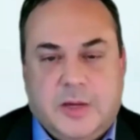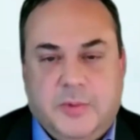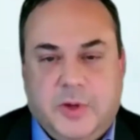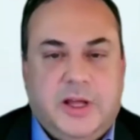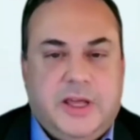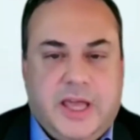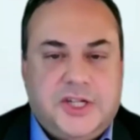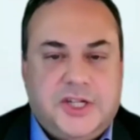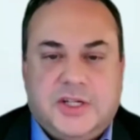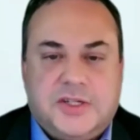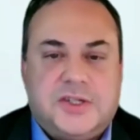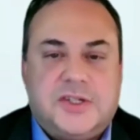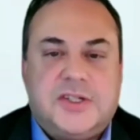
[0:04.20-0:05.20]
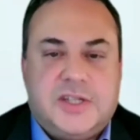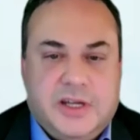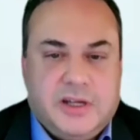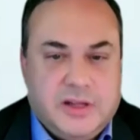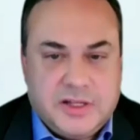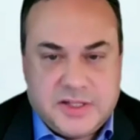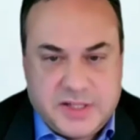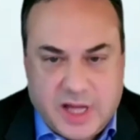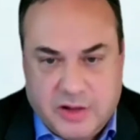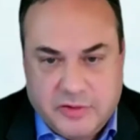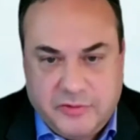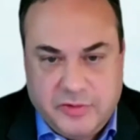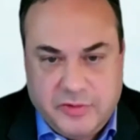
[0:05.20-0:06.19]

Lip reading: communication as a skill itself.